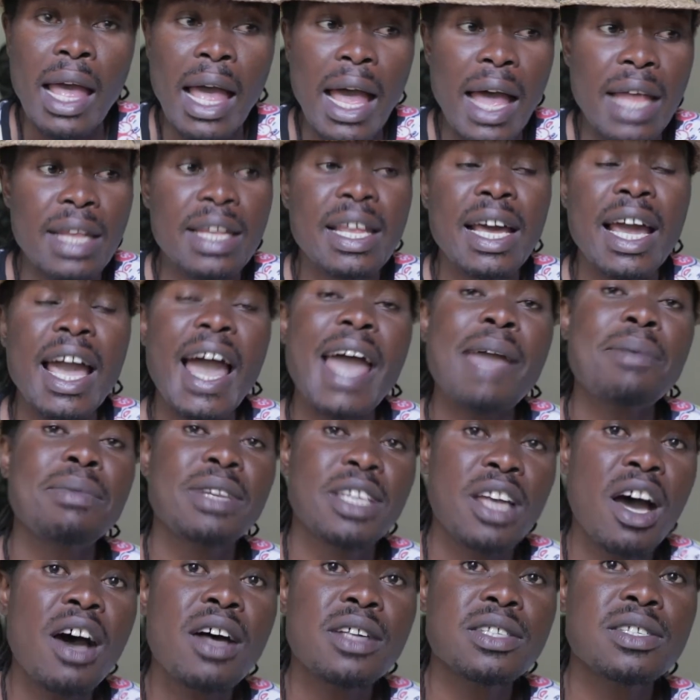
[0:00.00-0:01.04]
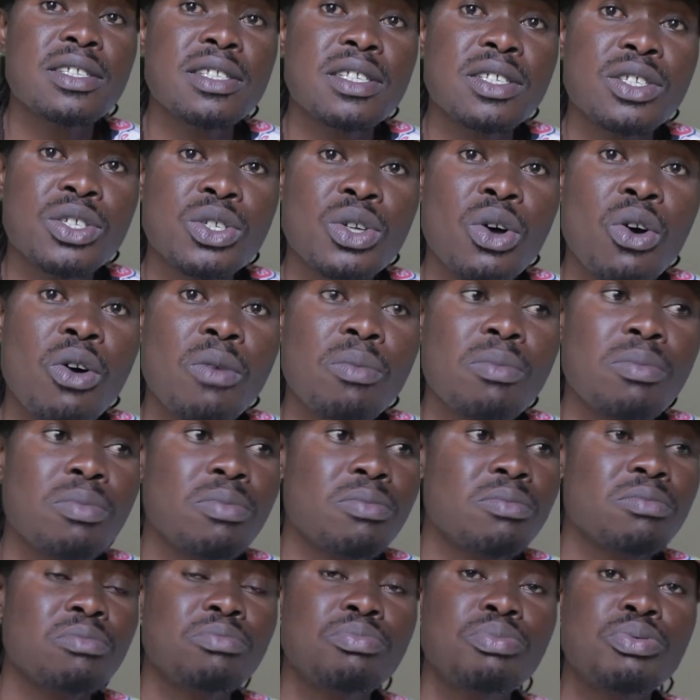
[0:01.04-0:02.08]
And the guy does the job
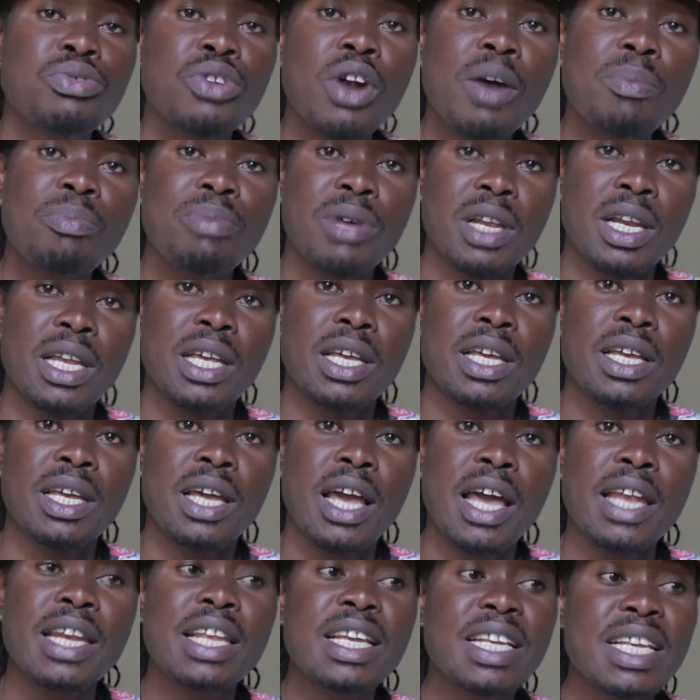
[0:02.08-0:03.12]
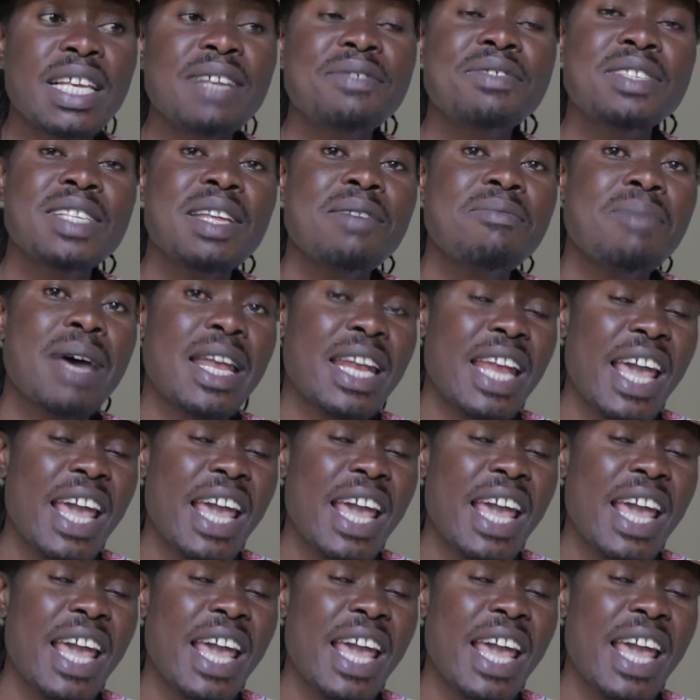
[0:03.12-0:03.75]
properly and he gives them an